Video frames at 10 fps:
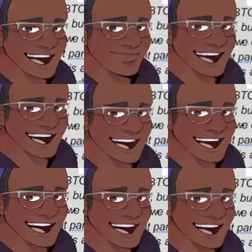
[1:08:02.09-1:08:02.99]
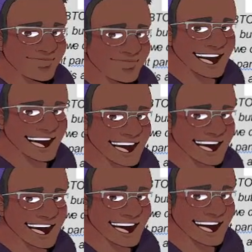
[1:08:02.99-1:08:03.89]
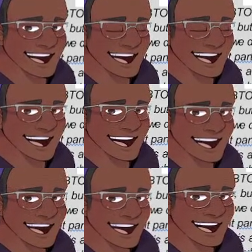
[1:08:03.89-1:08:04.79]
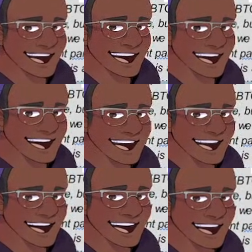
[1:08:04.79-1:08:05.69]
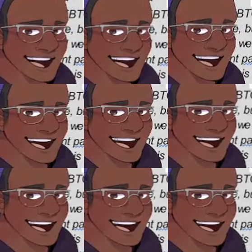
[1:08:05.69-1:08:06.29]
and like I think we had like 1 or 2 older sites, and I don't even remember anymore.